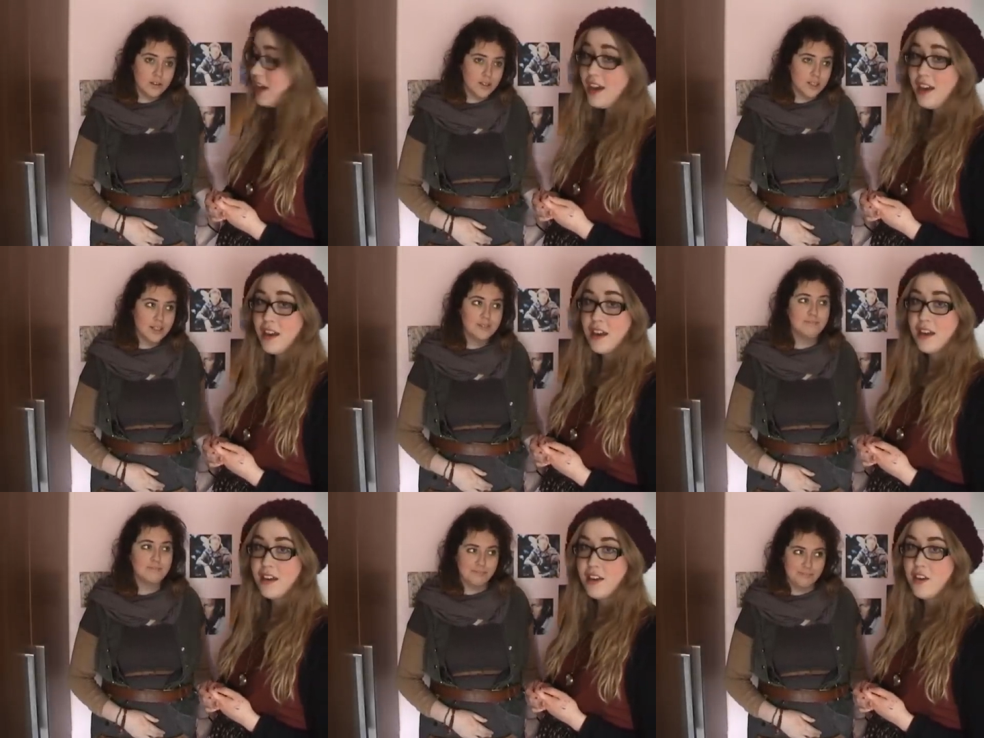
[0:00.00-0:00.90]

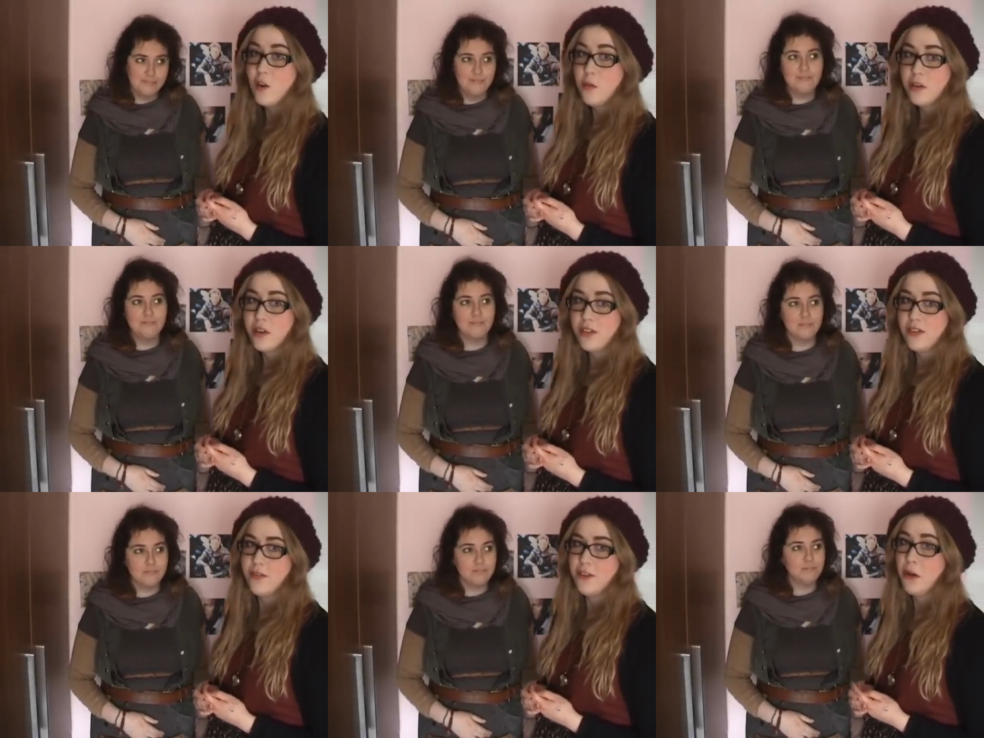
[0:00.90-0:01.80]
Speaker 1: Yeah, you know, mm.
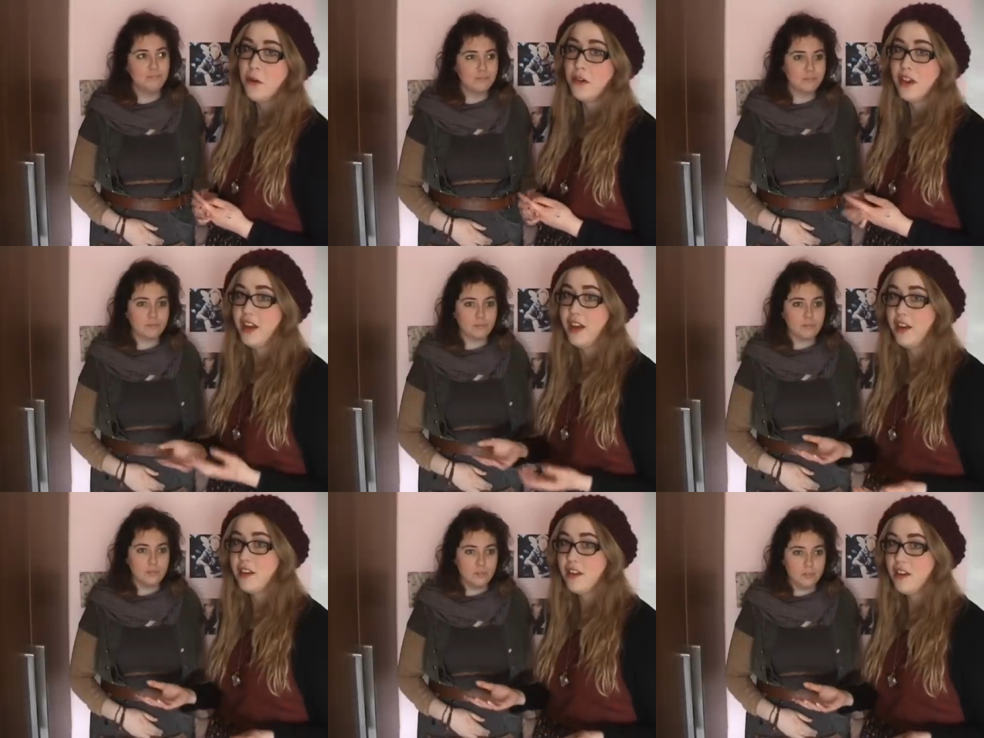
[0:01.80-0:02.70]
because of the whole like
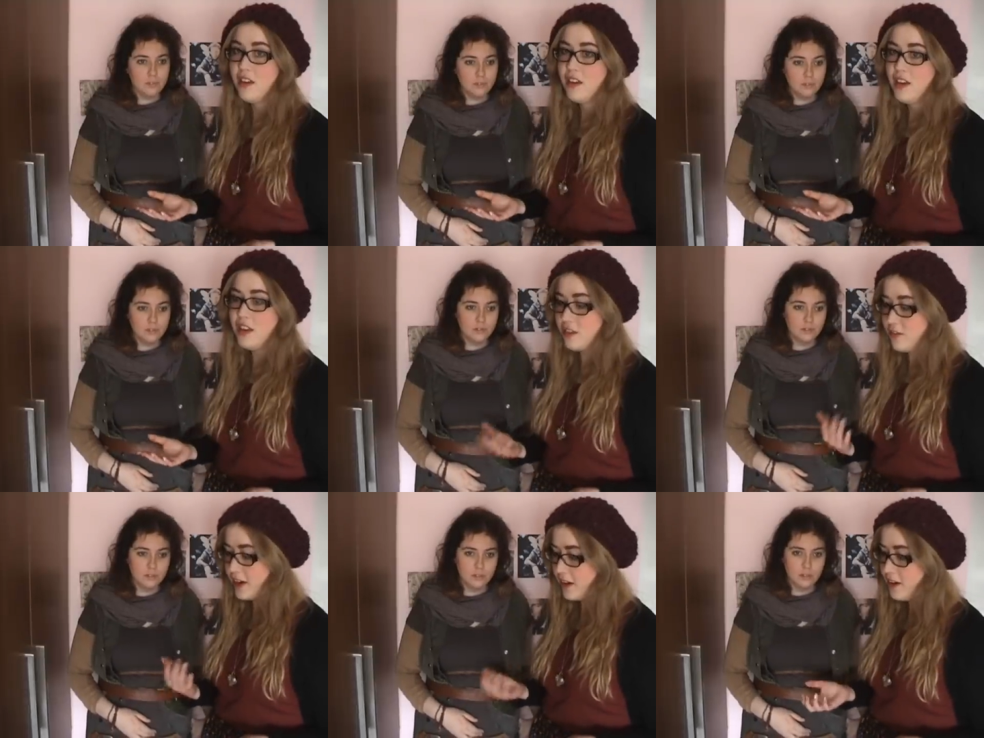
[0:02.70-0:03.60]

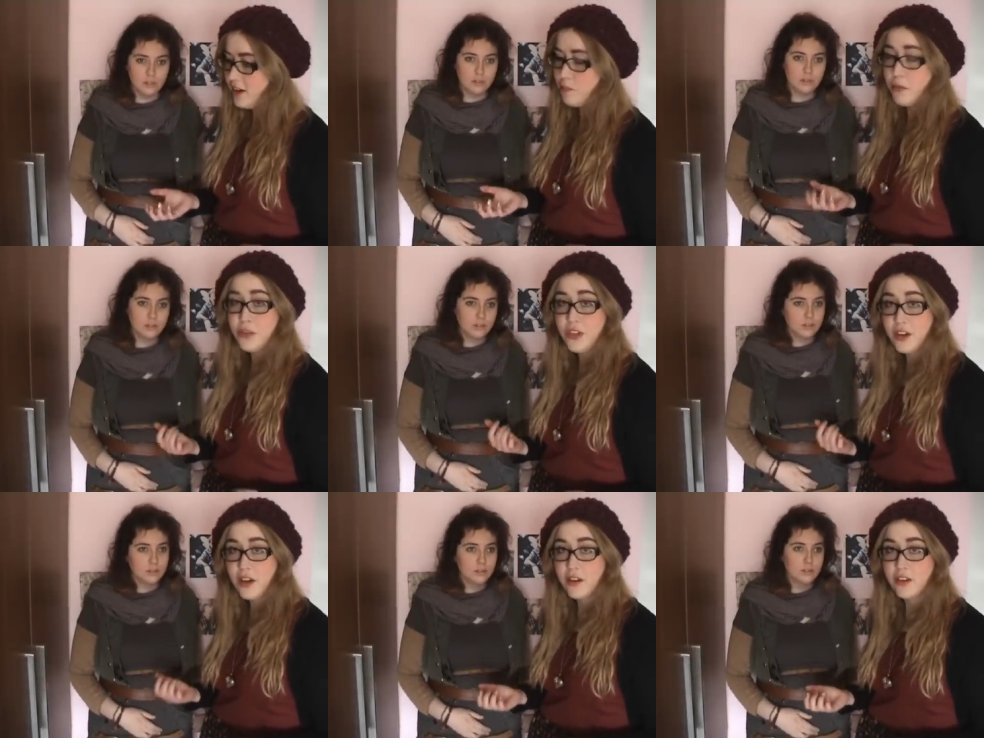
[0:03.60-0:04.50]
he's very
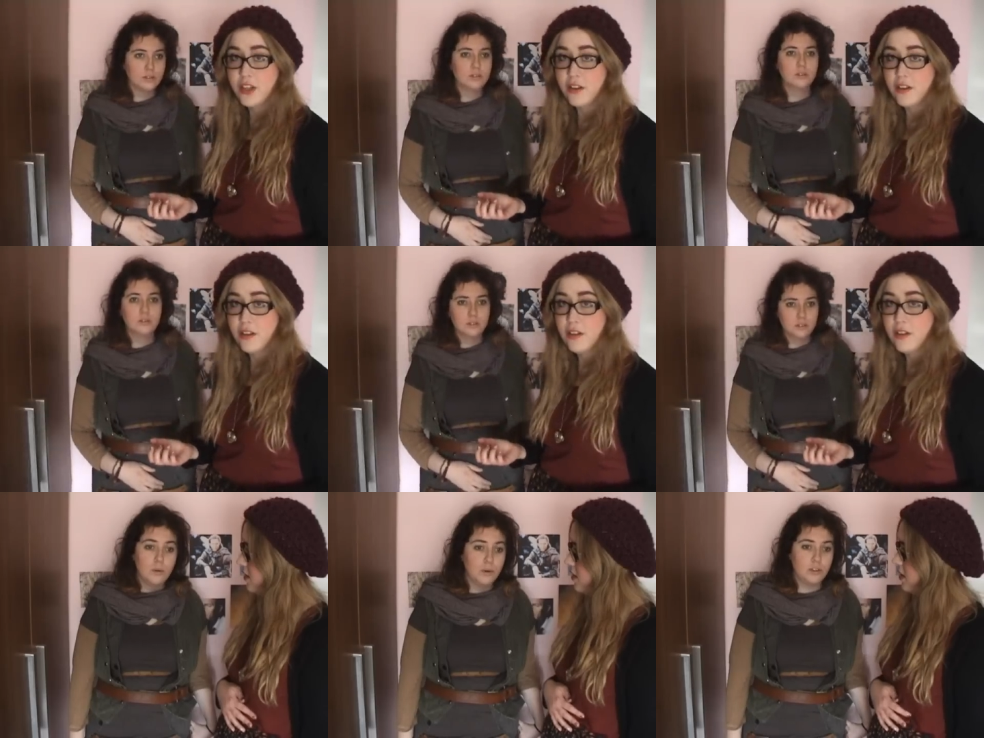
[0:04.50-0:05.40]
budget
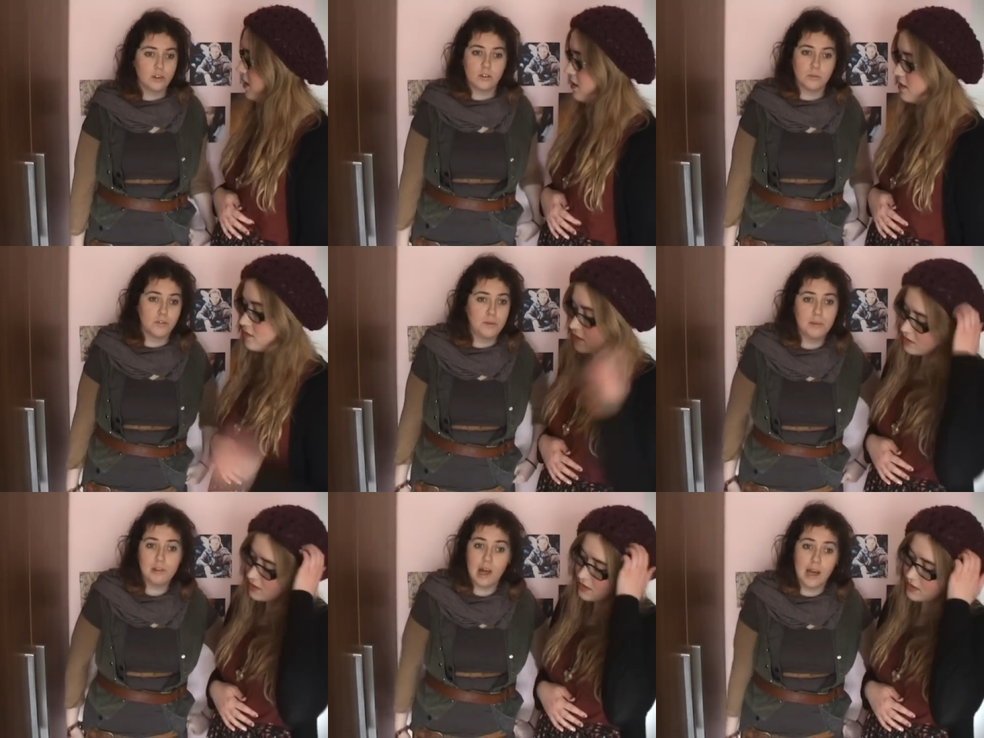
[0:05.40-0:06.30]
conscious.
Speaker 2: We took some off
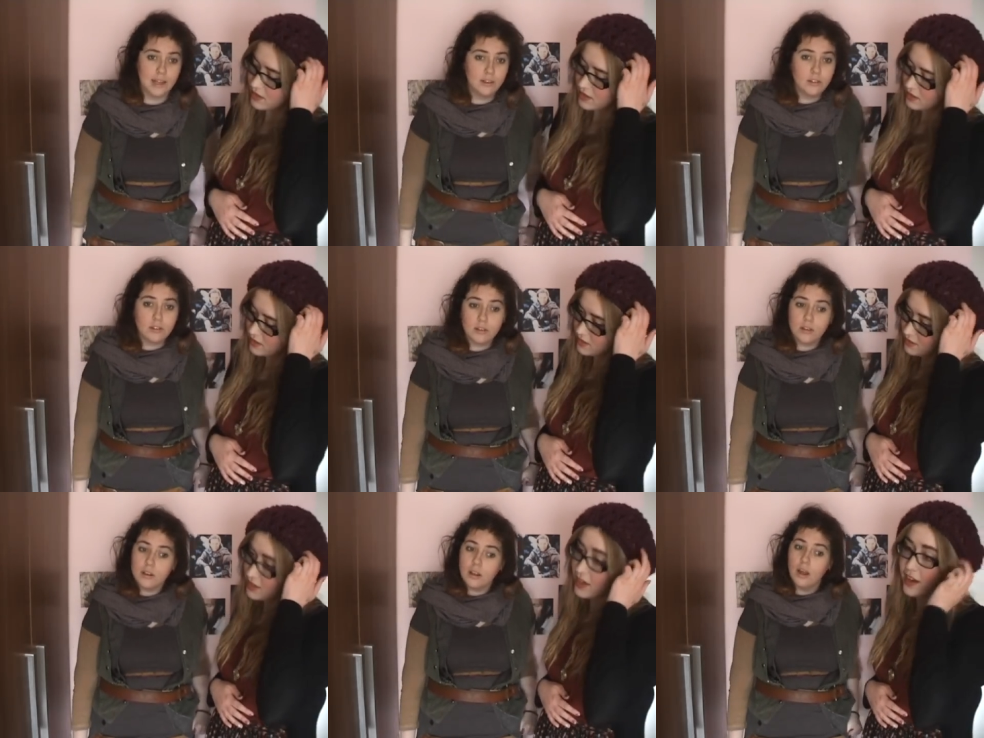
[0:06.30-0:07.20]
people's lines.
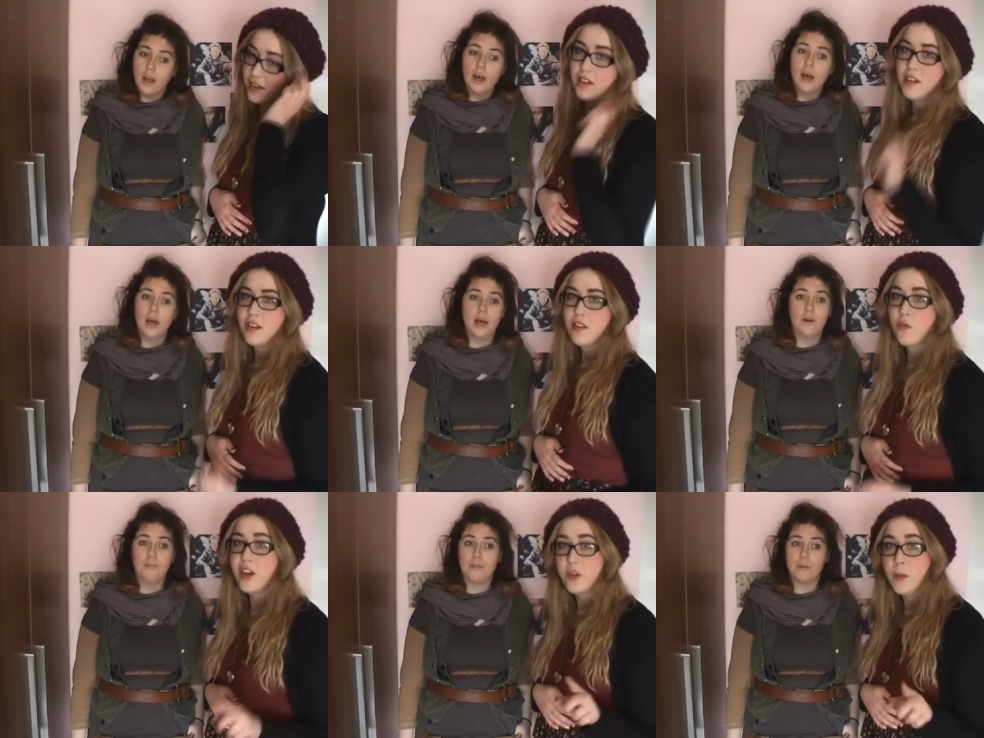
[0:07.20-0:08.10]
Speaker 1: Yeah.
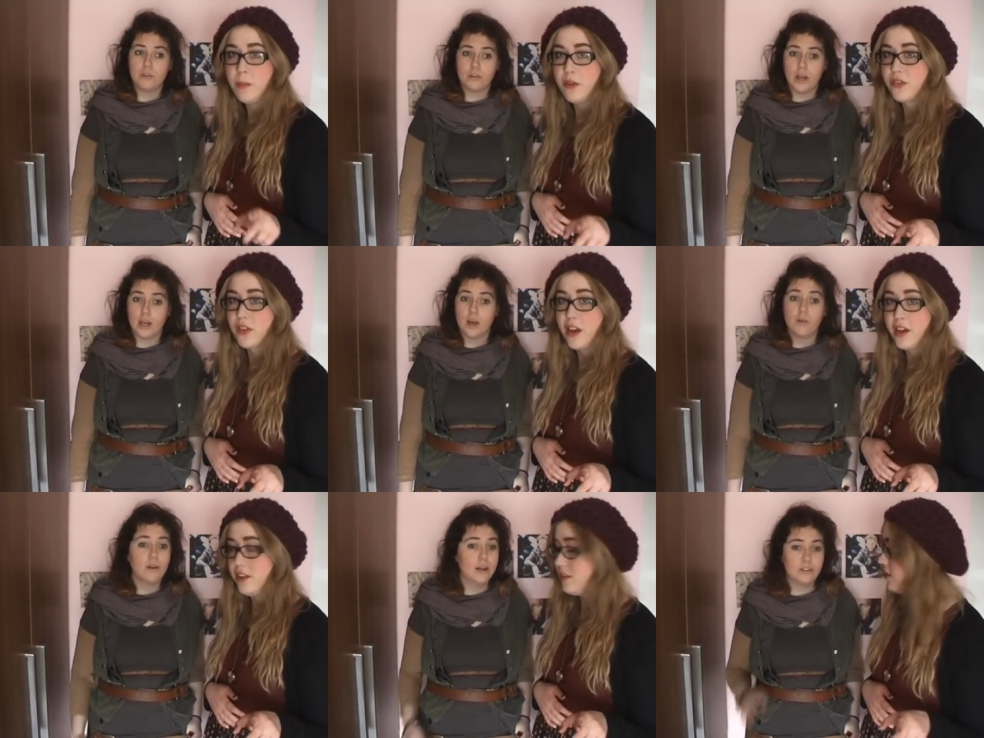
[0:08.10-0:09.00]
Um, rich people's
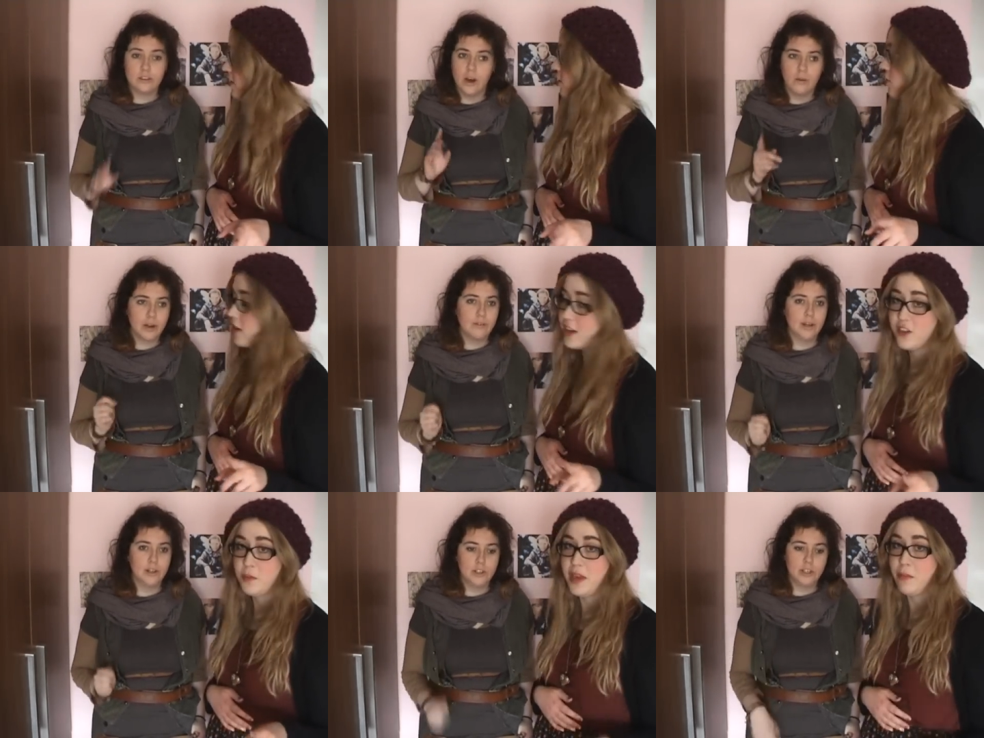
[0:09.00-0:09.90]
lines. Rich, only rich, rich.